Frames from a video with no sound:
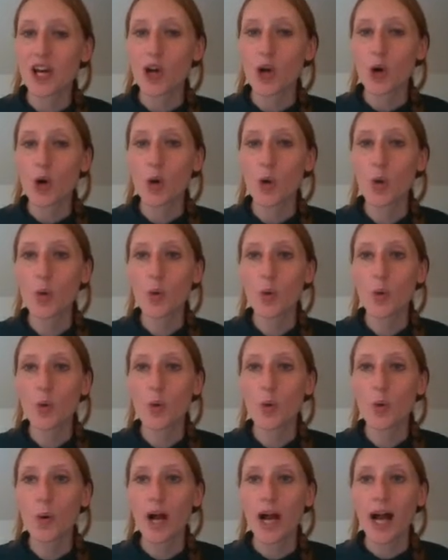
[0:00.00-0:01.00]

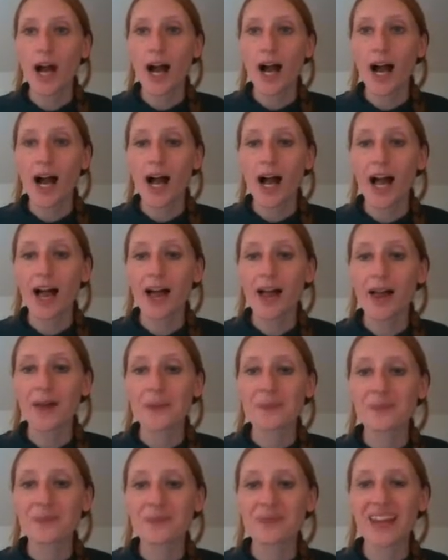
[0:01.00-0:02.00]
who
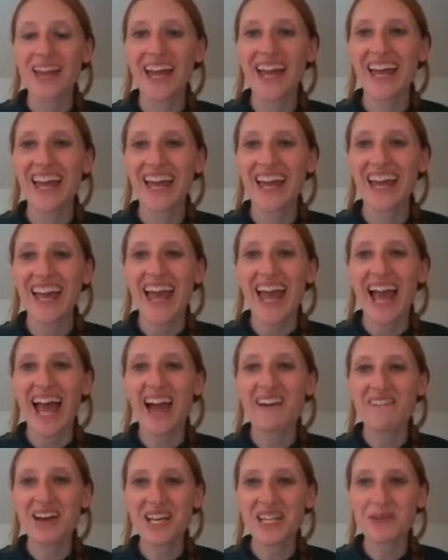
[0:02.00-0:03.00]
have
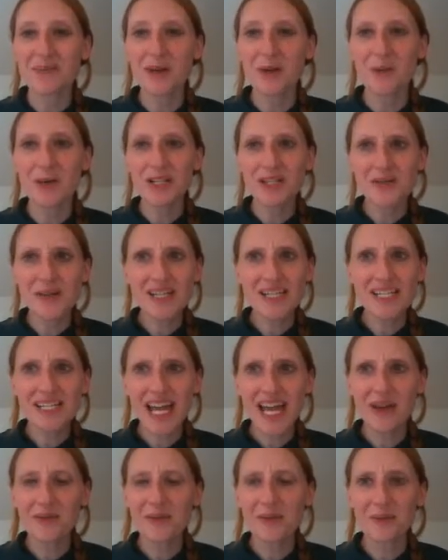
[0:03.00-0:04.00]
asked me, what do I
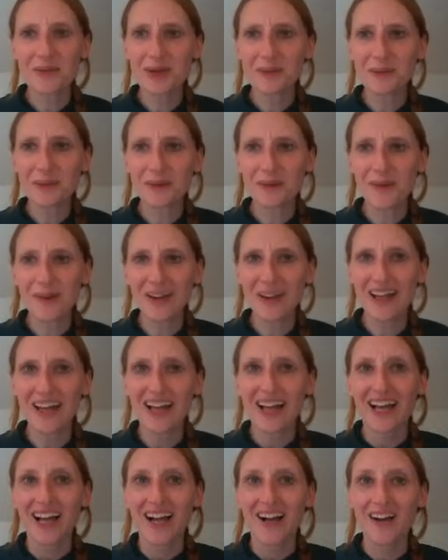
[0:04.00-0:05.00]
say when people are
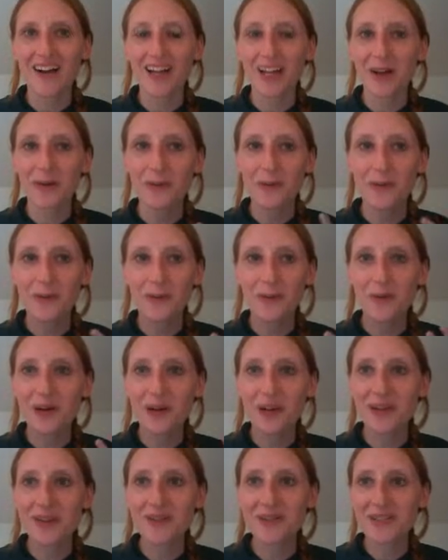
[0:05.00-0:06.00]
like,
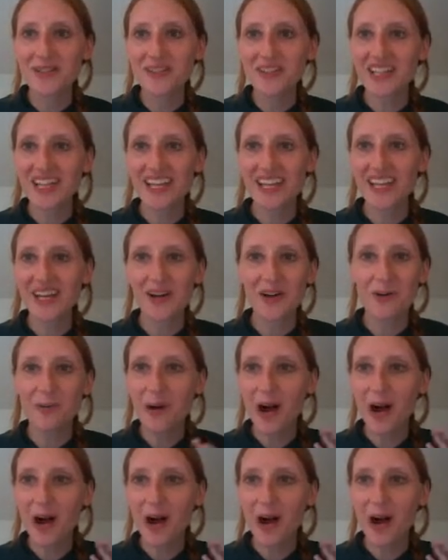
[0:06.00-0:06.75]
what are you doing here?